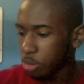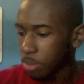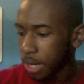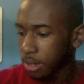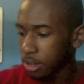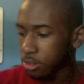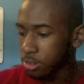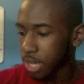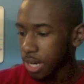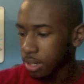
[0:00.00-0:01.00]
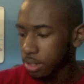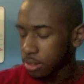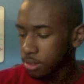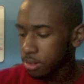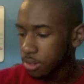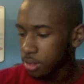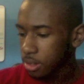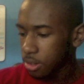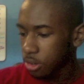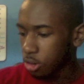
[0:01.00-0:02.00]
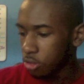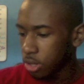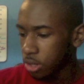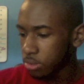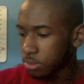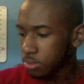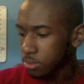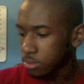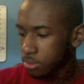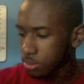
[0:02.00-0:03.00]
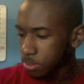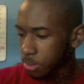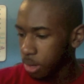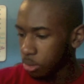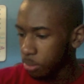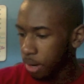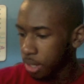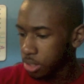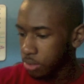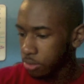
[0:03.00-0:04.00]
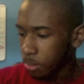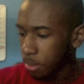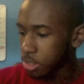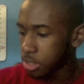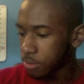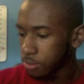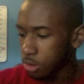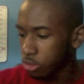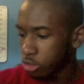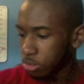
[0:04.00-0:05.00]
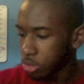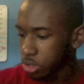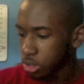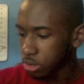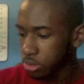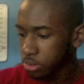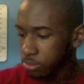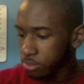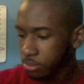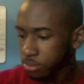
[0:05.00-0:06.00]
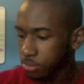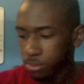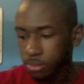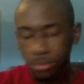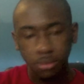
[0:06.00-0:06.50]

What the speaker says: or a panda or a tiger, all real, all part of competitive dog grooming shows. Number